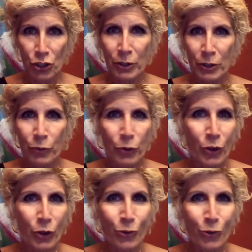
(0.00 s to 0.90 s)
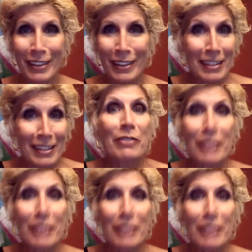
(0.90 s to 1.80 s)
The given,
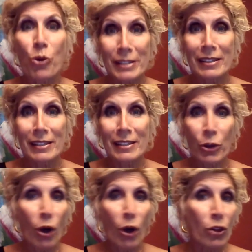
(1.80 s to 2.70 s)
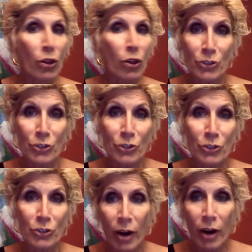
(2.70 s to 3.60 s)
of course, is that we all only get
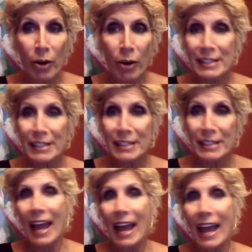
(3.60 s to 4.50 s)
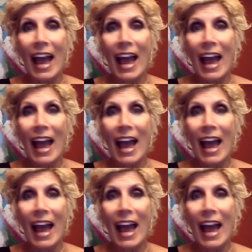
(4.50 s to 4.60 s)
24 hours in a day.